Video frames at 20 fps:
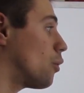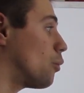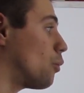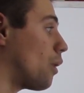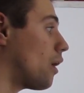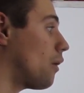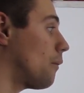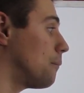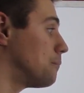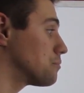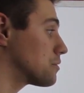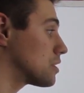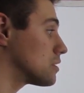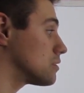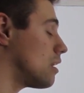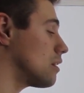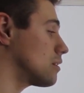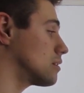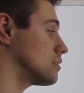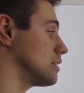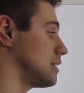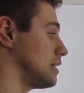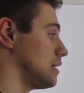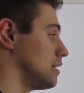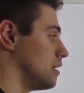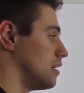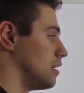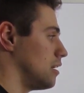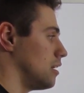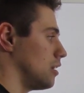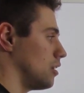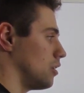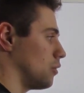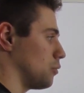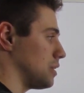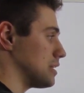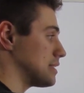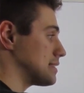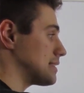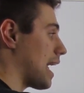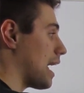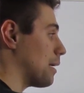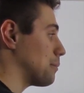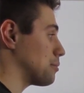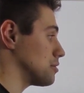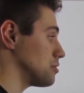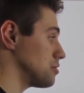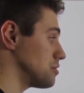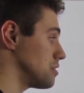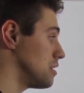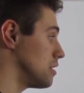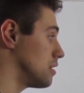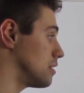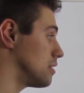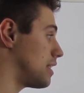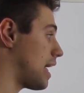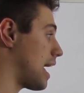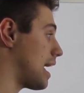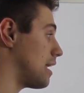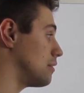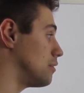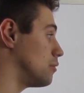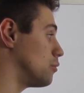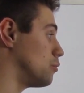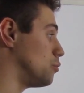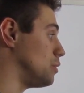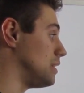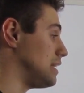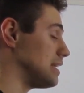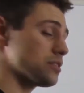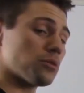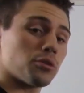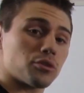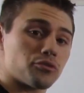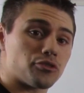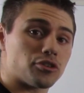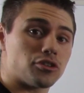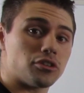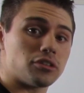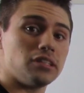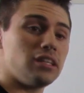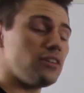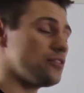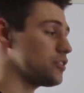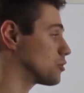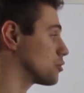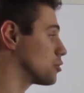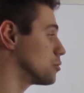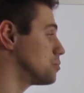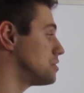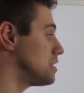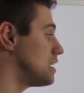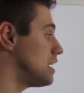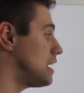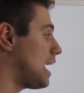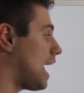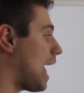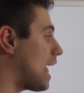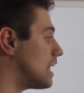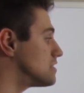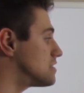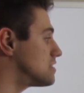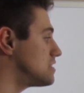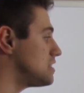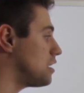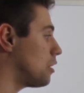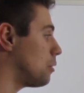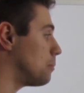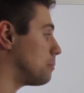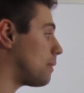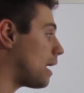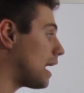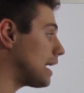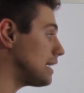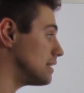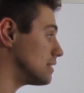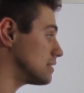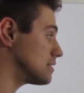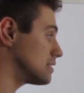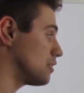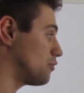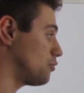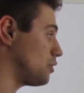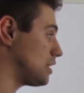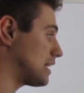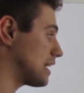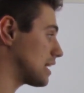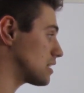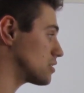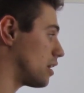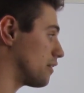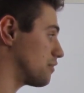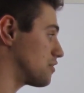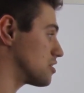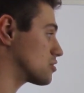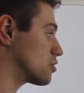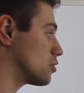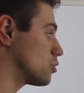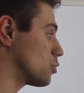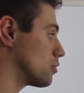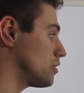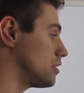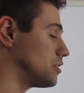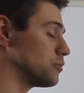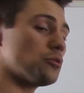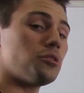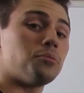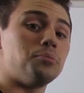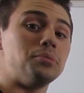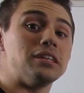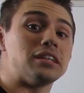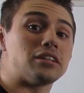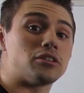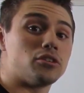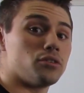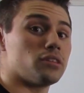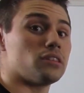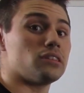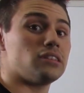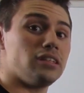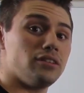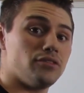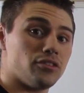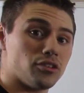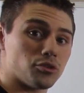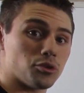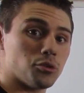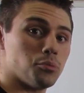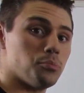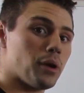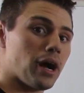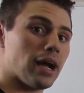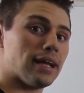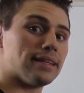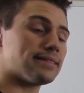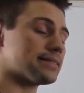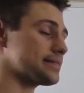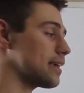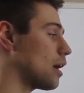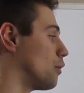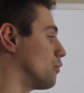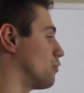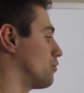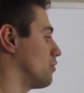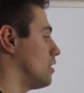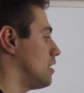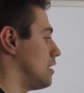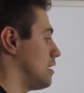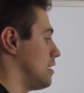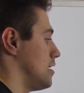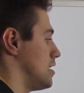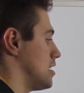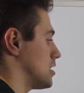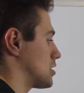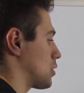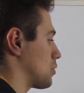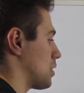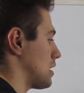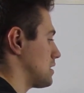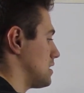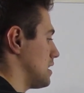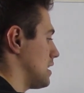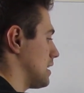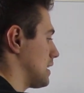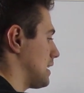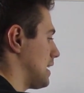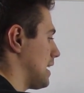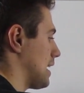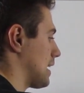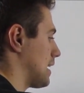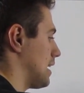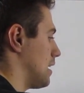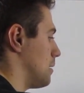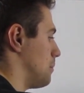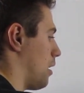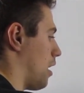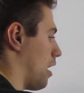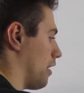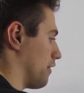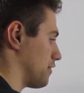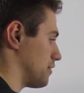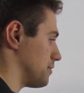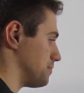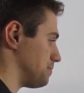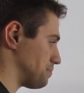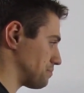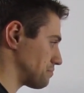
Well, luckily, we established that we need to look for good leaving groups, and Cl minus, if we kicked off this chlorine, would be a good leaving group by itself. So let's kick him off.